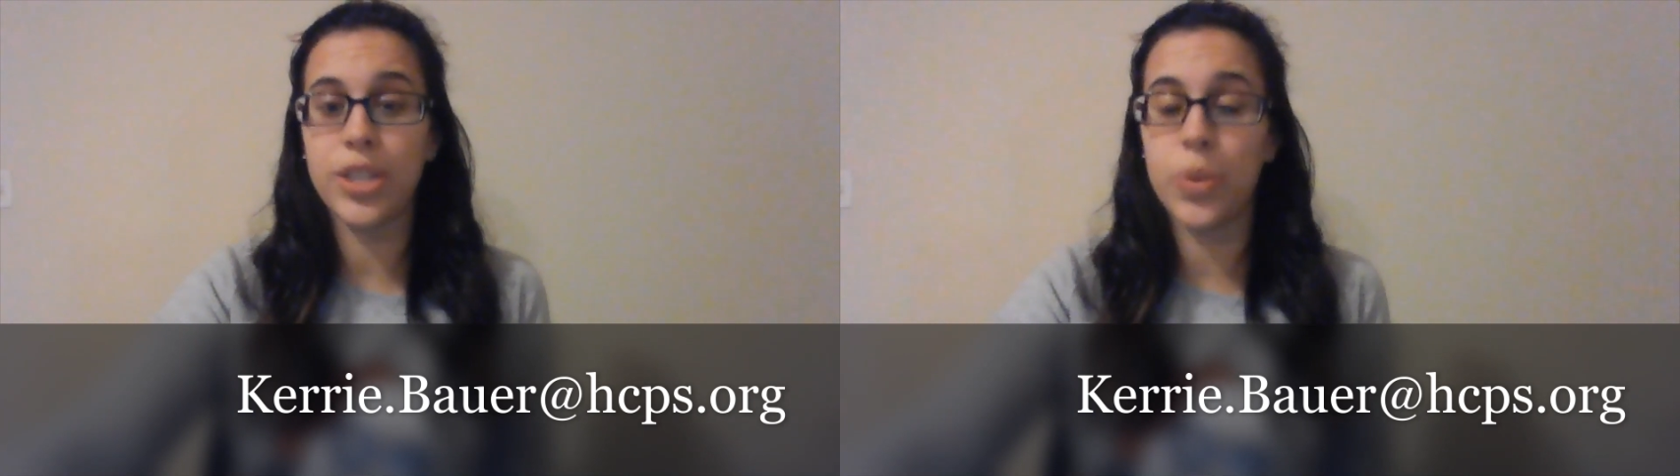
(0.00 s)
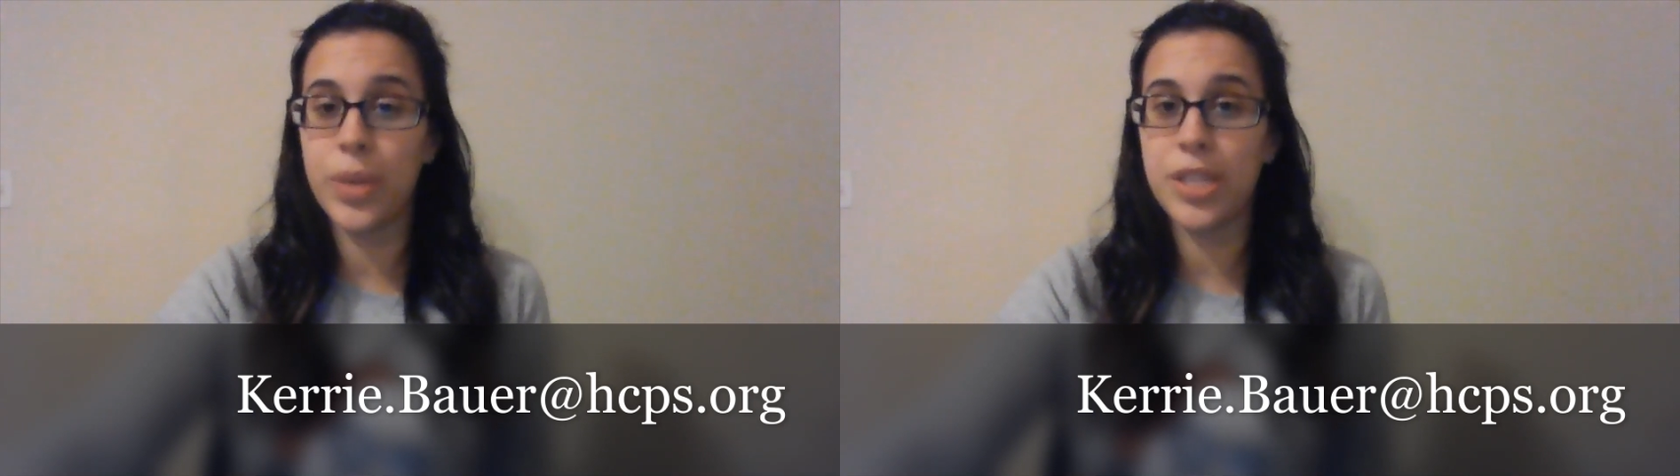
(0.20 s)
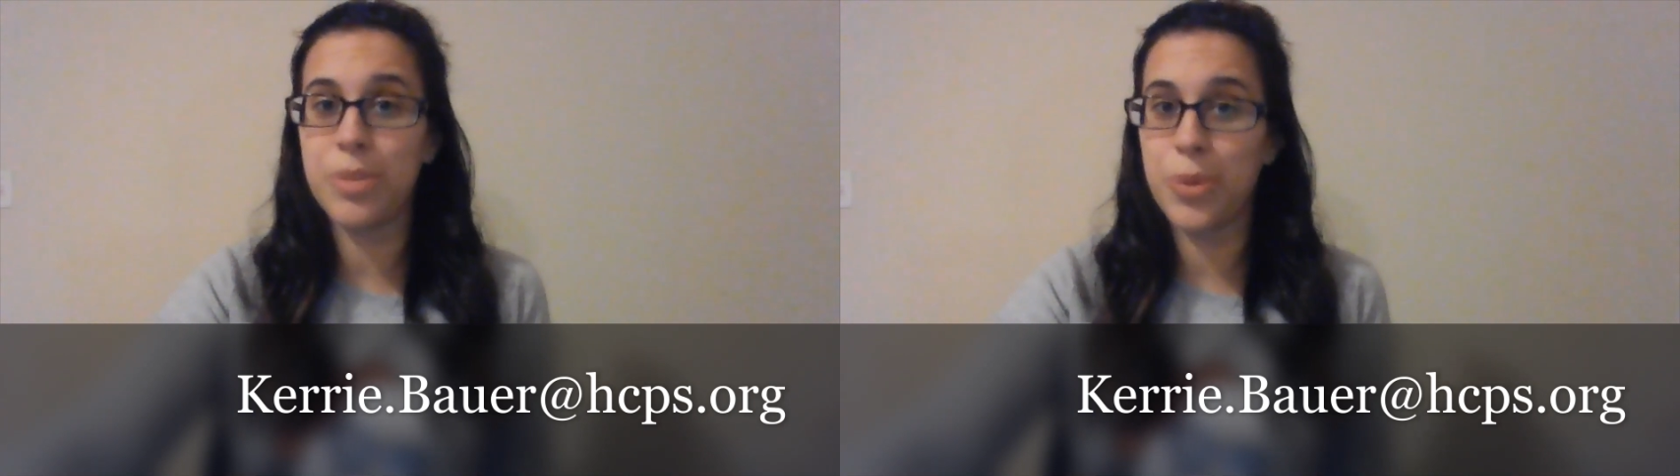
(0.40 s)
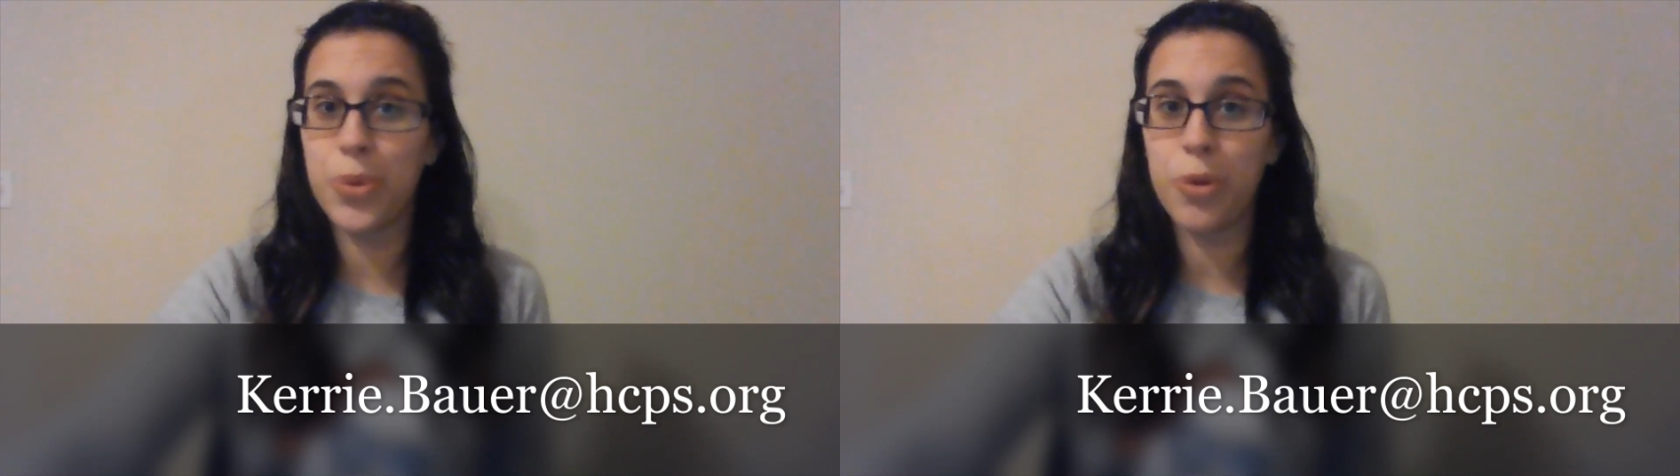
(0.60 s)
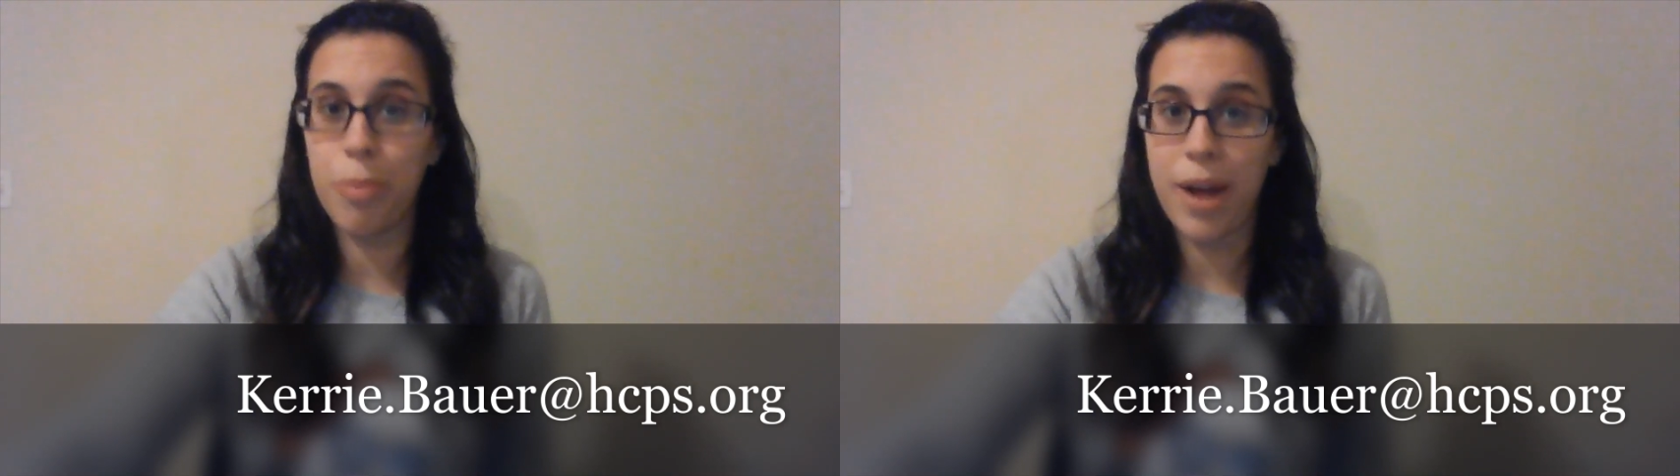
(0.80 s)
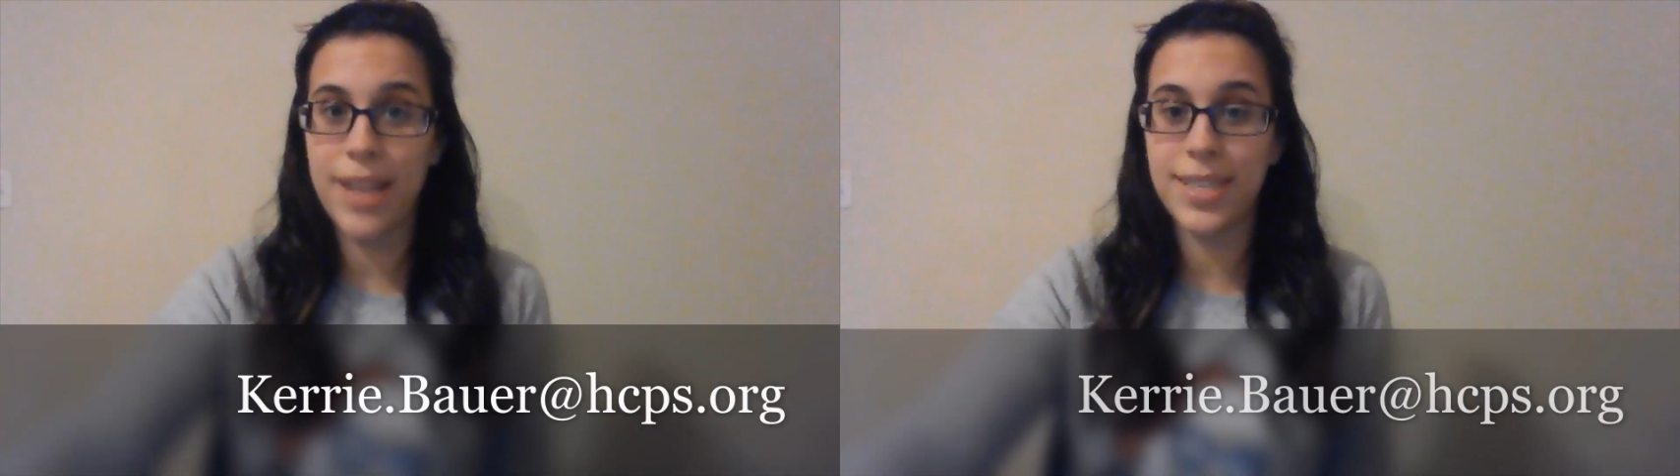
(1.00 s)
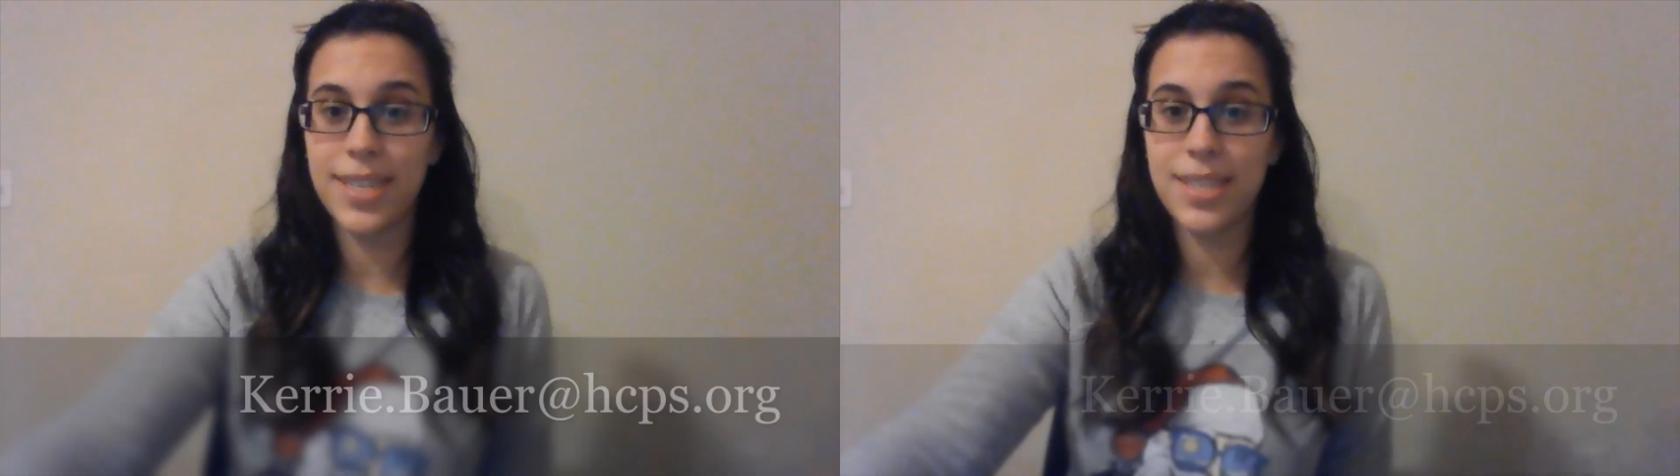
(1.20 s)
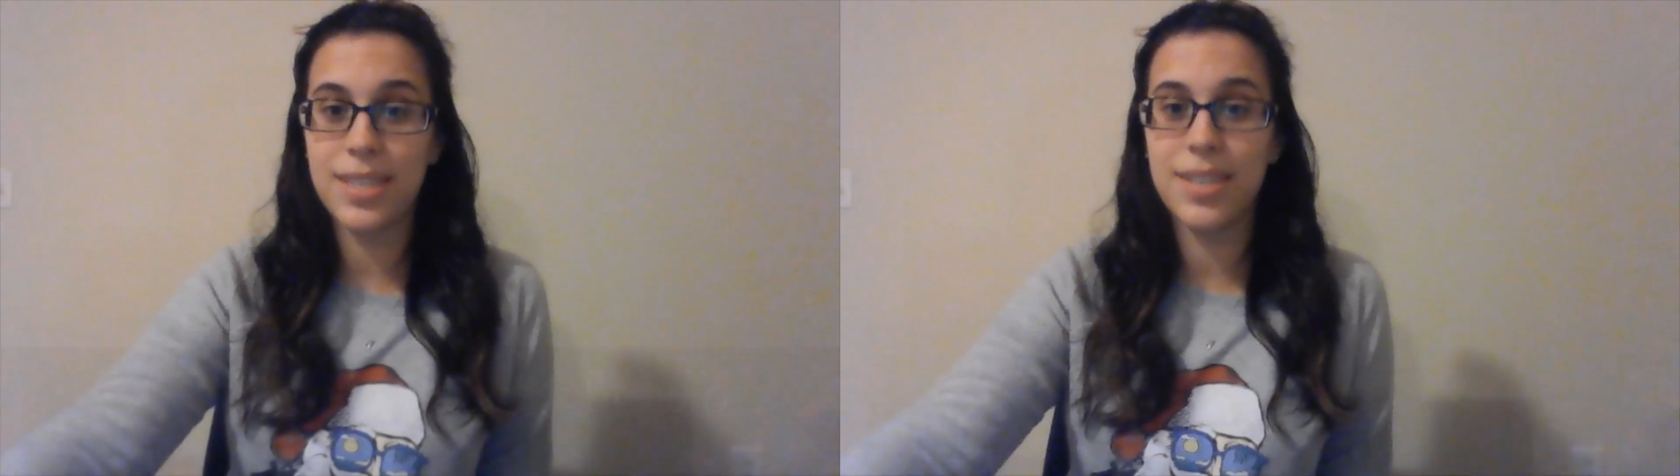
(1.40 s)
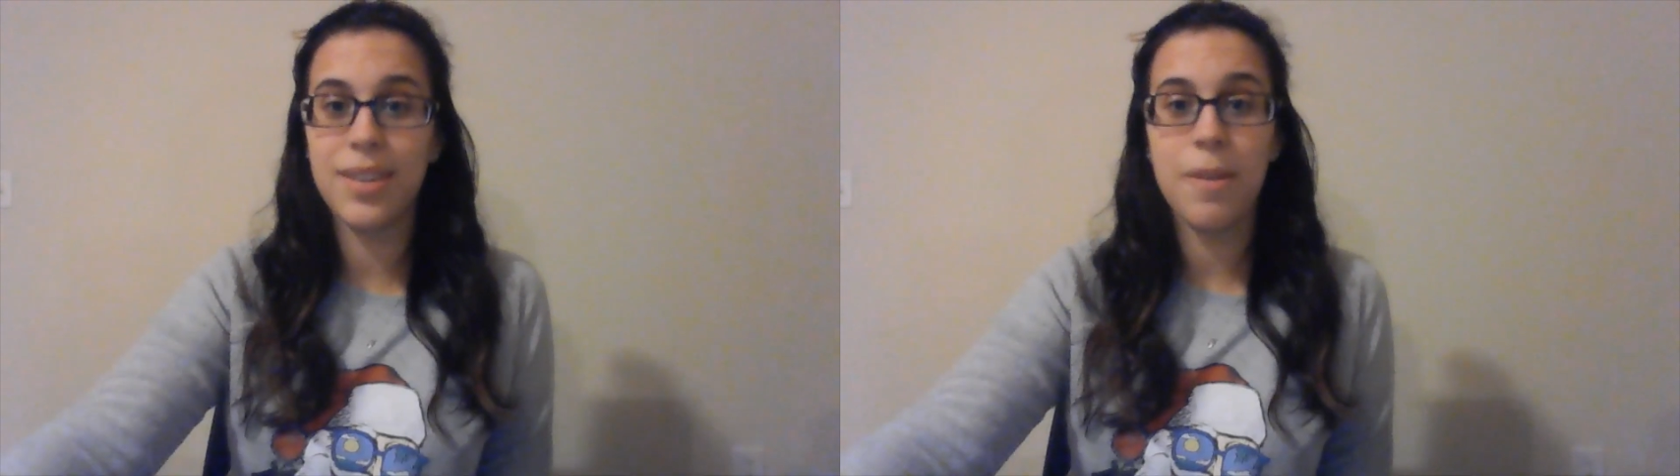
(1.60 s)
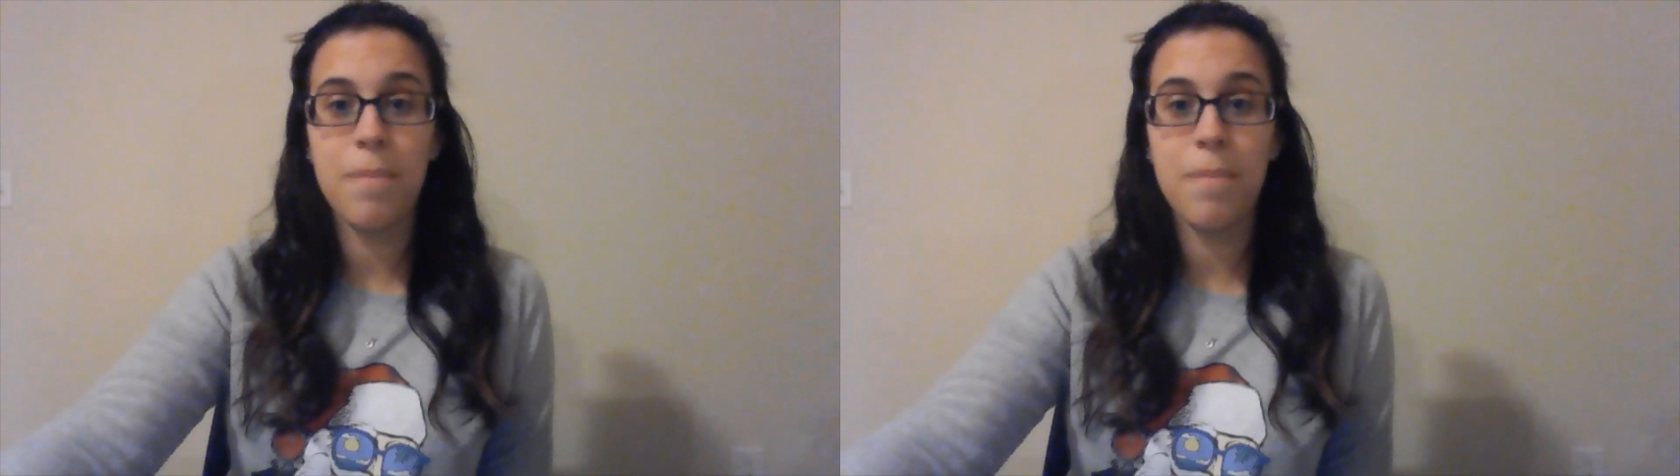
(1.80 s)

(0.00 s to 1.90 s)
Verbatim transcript: to win some cool prizes.